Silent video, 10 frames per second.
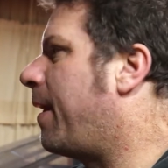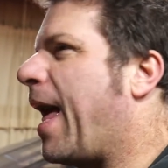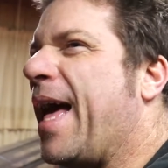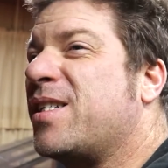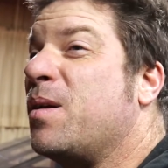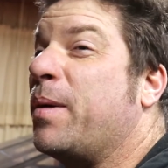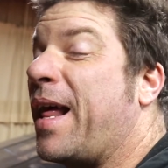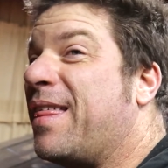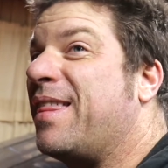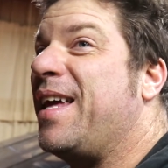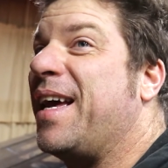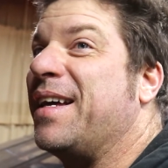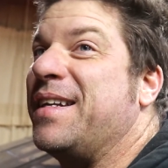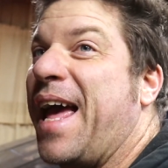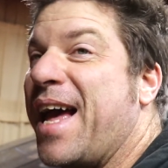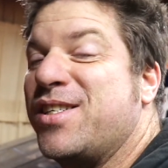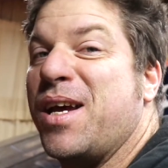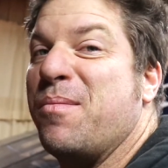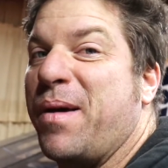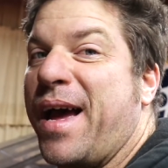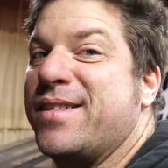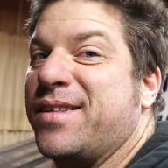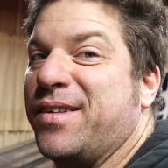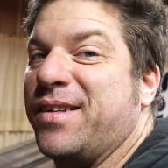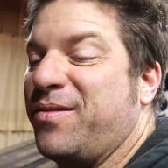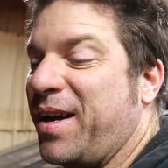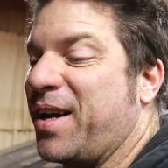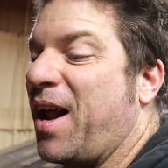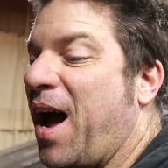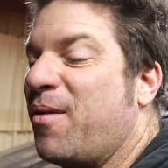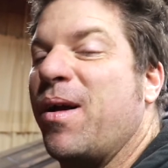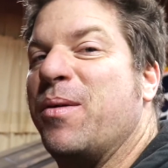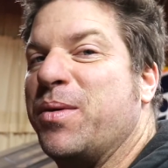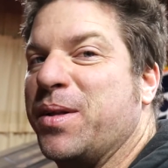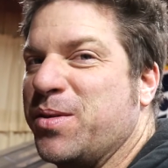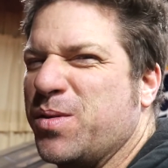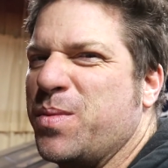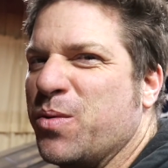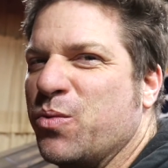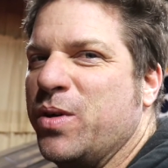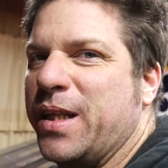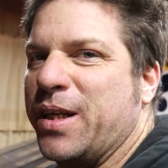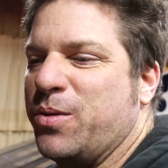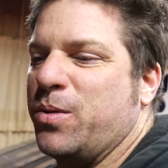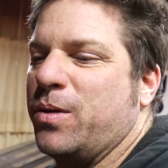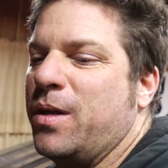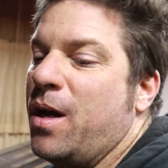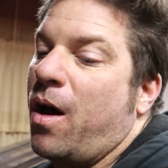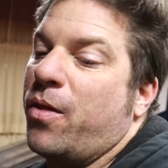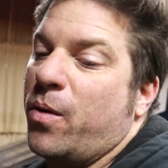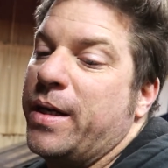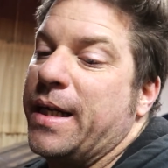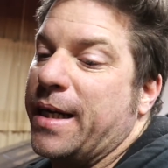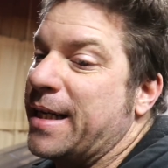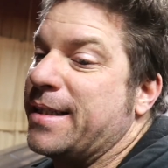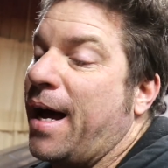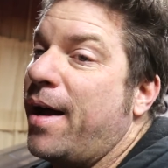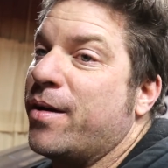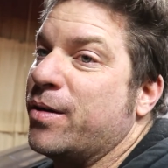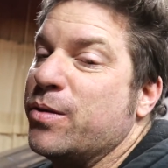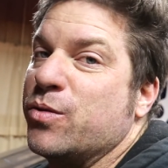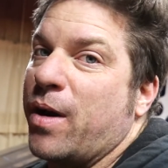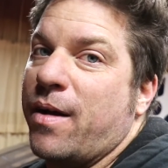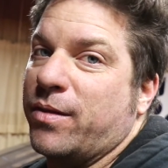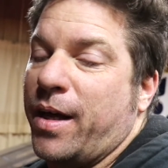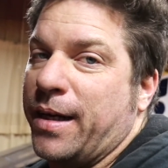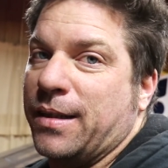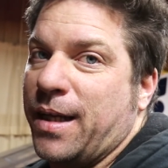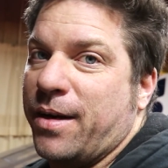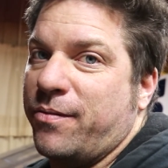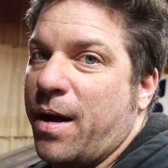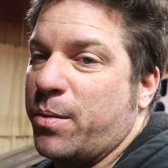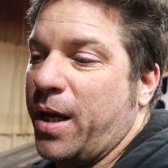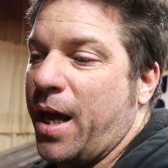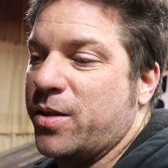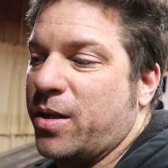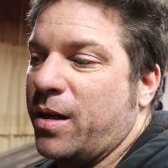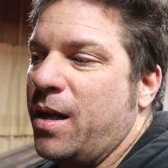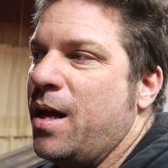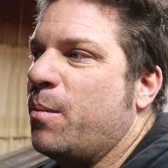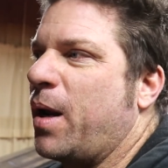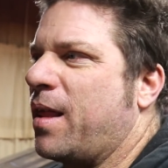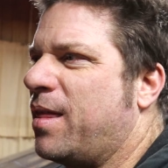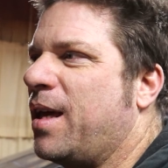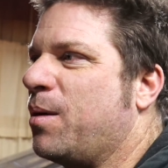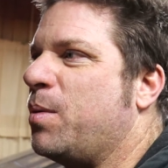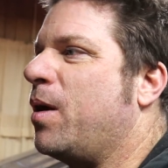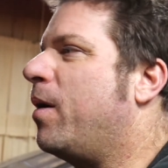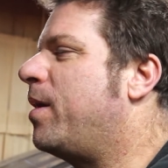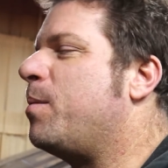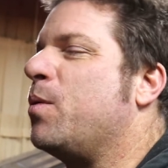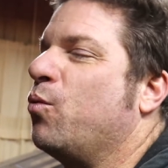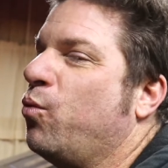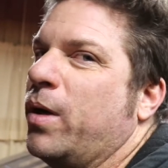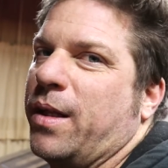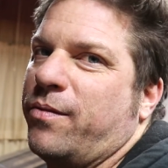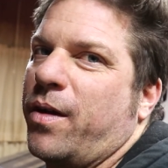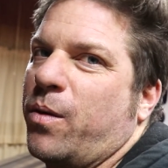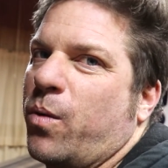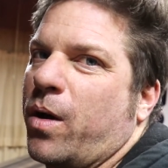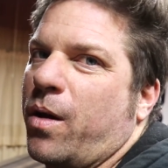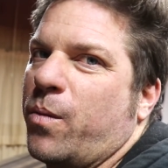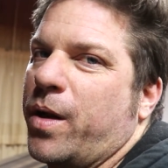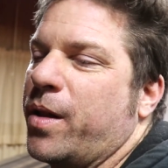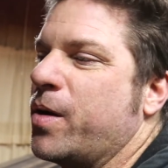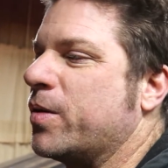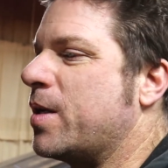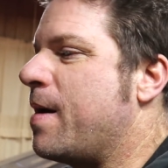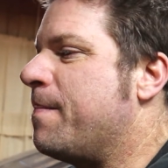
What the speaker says: Actually, but I think a Nash Ambassador, if I could hot rod one of those, would be really cool. Although it would need an entire new driveline and a lot of fabrication. But I think that'd be really fun to work on one of those.